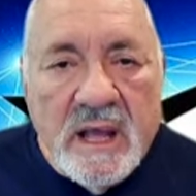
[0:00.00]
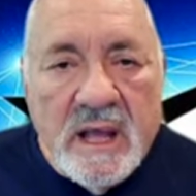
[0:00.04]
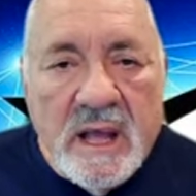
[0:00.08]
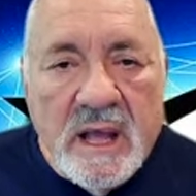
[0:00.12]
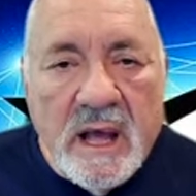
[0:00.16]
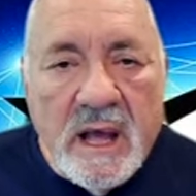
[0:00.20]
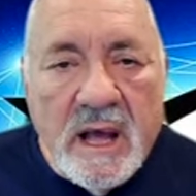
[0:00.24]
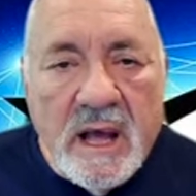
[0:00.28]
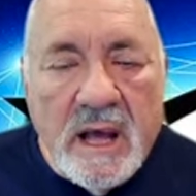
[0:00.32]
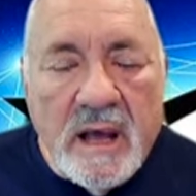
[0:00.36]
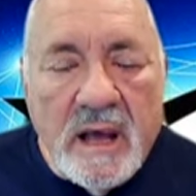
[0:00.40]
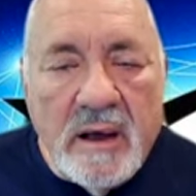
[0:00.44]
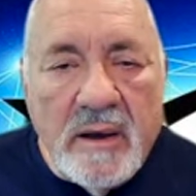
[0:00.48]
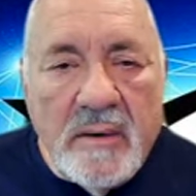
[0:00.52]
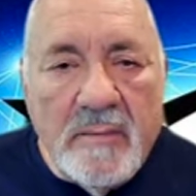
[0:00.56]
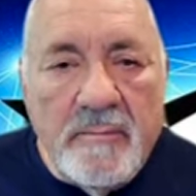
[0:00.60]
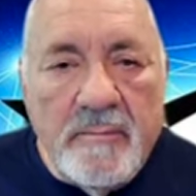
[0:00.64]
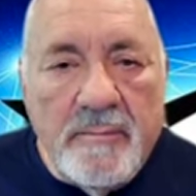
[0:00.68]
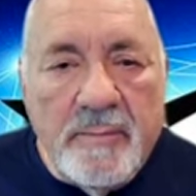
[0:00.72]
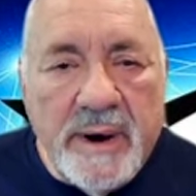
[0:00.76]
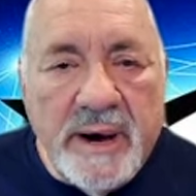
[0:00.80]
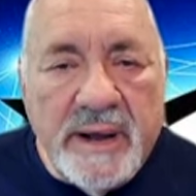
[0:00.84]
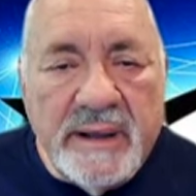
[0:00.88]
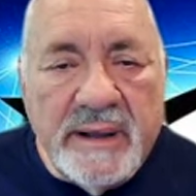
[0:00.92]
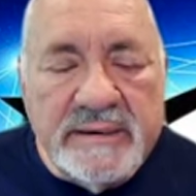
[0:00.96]

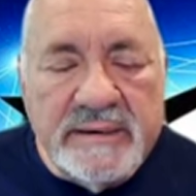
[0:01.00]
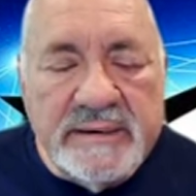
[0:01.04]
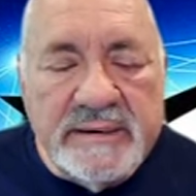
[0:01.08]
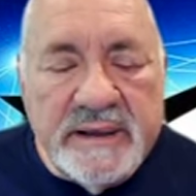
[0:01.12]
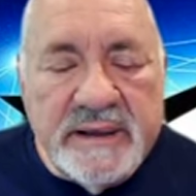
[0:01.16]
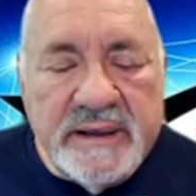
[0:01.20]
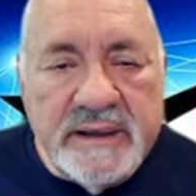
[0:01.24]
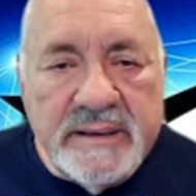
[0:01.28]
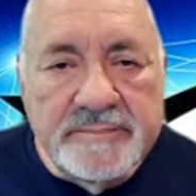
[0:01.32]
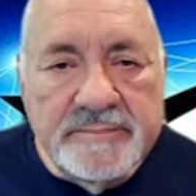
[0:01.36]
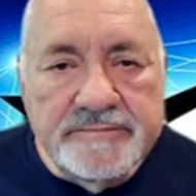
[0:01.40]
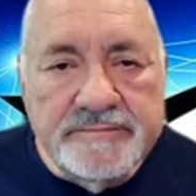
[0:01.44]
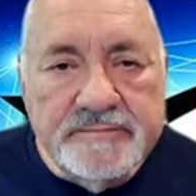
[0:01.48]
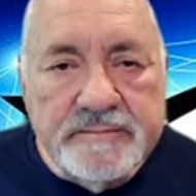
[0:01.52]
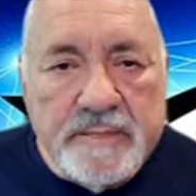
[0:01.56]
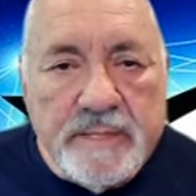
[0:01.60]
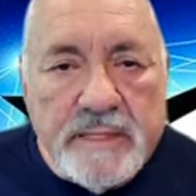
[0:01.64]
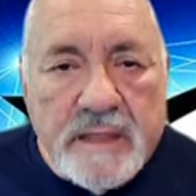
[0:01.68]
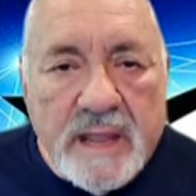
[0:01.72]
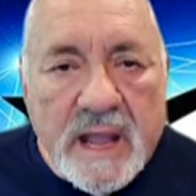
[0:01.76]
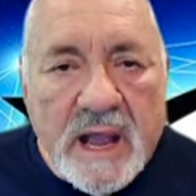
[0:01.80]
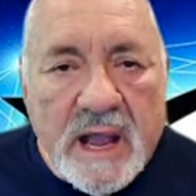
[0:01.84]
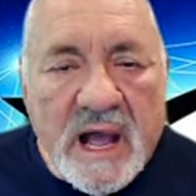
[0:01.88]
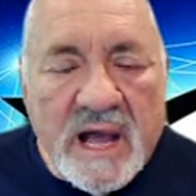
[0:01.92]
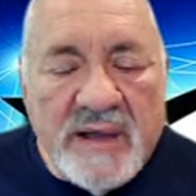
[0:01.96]
But
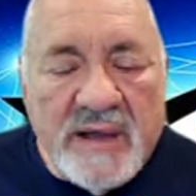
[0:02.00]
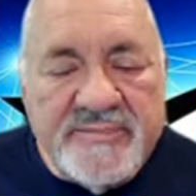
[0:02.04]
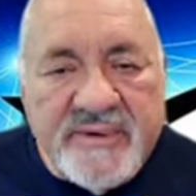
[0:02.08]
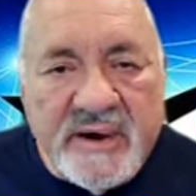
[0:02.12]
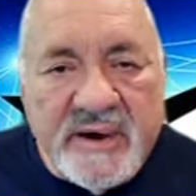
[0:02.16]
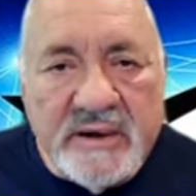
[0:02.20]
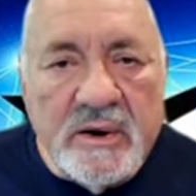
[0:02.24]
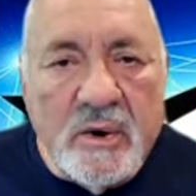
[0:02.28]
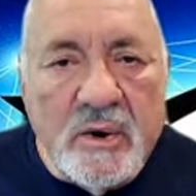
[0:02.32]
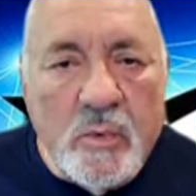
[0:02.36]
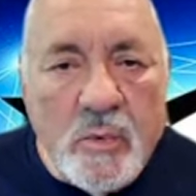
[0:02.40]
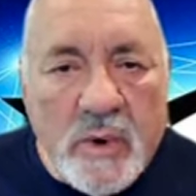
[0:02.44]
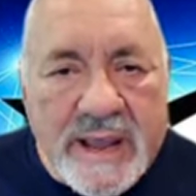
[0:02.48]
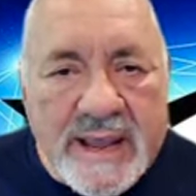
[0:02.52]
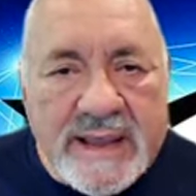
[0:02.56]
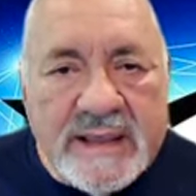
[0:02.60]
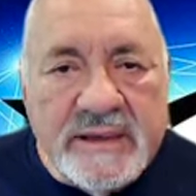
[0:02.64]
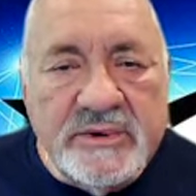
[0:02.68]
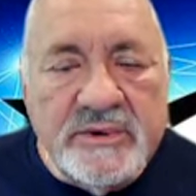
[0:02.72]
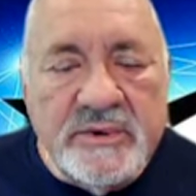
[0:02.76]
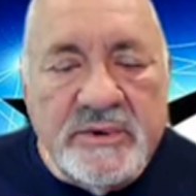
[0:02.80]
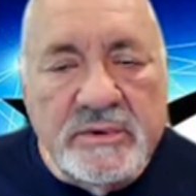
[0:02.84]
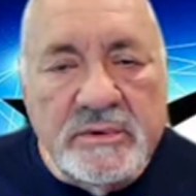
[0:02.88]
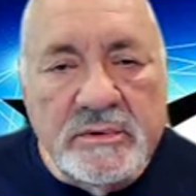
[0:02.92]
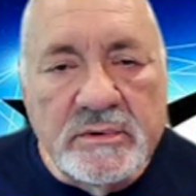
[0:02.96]
I found a way
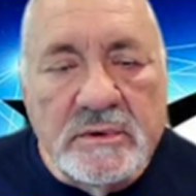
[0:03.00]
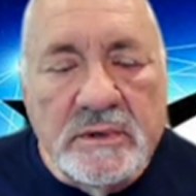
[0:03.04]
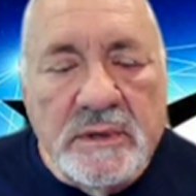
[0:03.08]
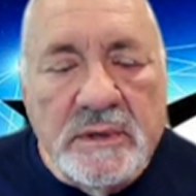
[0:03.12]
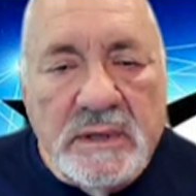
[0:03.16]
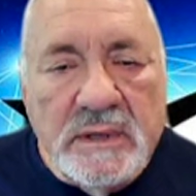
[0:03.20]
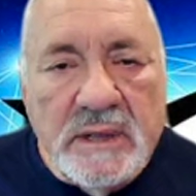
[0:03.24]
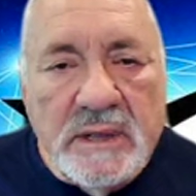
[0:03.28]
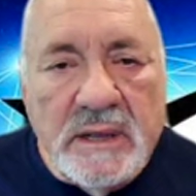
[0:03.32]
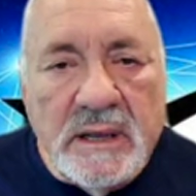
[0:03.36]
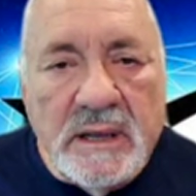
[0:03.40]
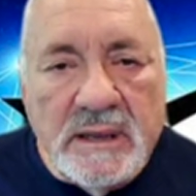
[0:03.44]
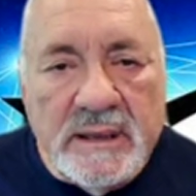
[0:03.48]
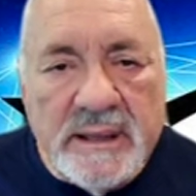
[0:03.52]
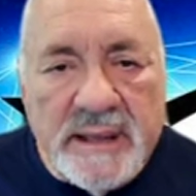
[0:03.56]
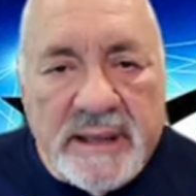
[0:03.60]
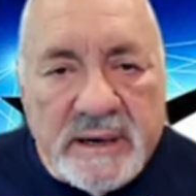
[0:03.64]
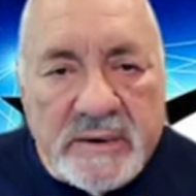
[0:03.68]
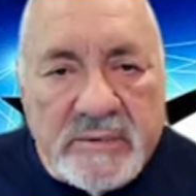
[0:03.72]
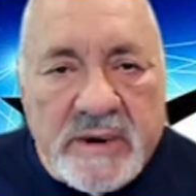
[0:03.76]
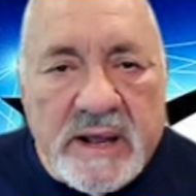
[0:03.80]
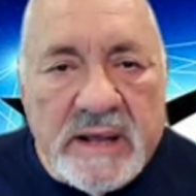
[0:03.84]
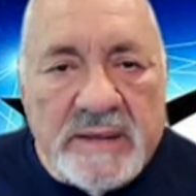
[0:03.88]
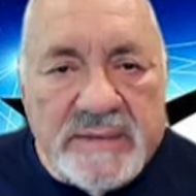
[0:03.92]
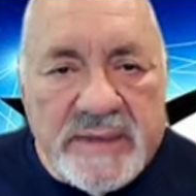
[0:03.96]
to get
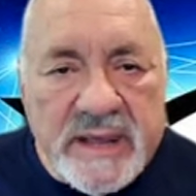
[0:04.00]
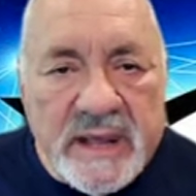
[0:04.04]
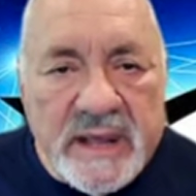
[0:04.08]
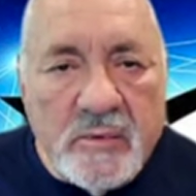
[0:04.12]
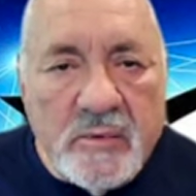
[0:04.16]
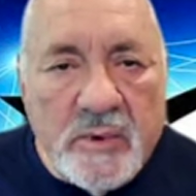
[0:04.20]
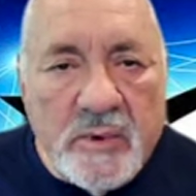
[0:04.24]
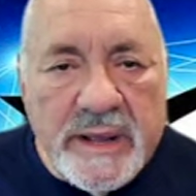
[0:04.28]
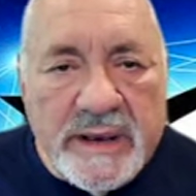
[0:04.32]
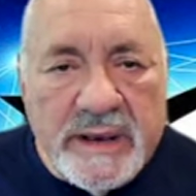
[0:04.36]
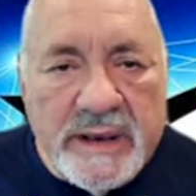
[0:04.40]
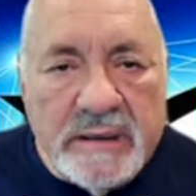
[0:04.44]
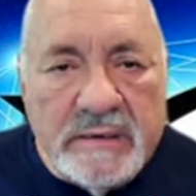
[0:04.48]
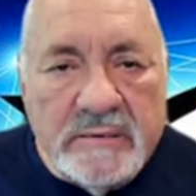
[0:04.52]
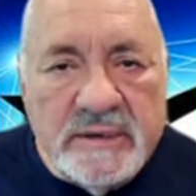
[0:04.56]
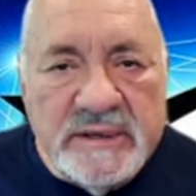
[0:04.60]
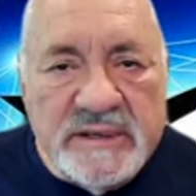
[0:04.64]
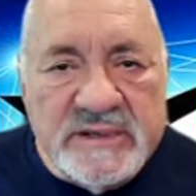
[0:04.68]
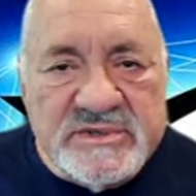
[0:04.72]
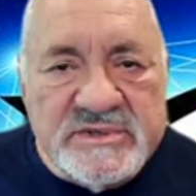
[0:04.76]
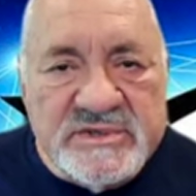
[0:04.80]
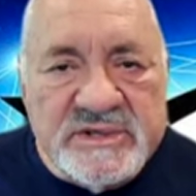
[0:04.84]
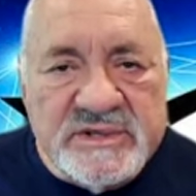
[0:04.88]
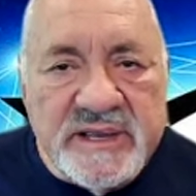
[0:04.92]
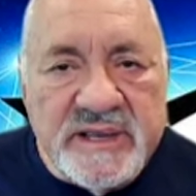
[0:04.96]
around that waiting
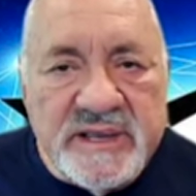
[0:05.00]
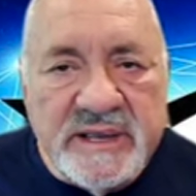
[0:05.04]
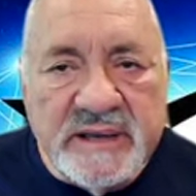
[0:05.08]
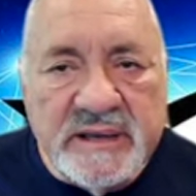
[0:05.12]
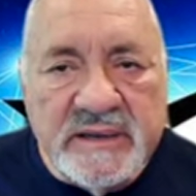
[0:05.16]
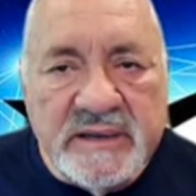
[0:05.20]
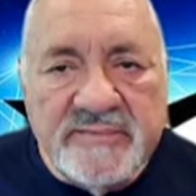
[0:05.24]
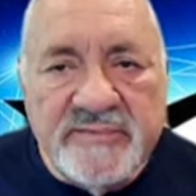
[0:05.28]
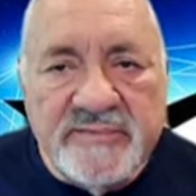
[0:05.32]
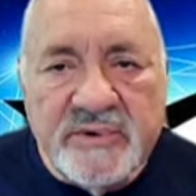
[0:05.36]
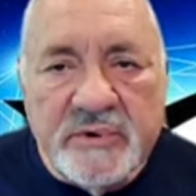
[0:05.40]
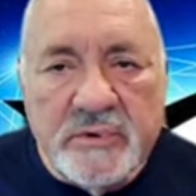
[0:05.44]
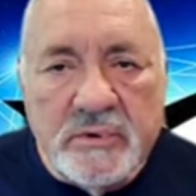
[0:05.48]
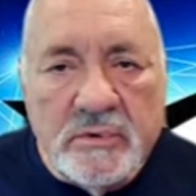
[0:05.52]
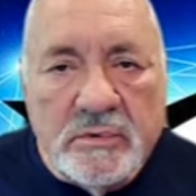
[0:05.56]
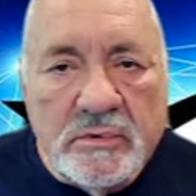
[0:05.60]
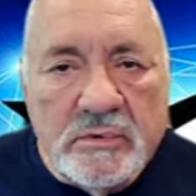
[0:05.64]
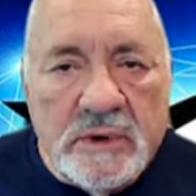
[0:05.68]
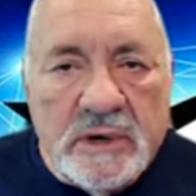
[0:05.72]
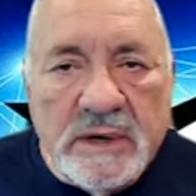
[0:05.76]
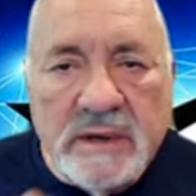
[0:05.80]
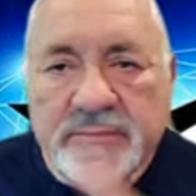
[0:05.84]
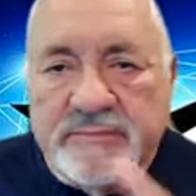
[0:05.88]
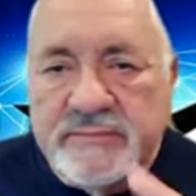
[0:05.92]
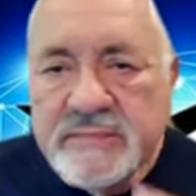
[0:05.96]
list. And if
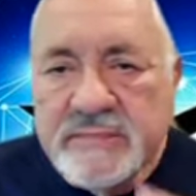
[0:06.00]
you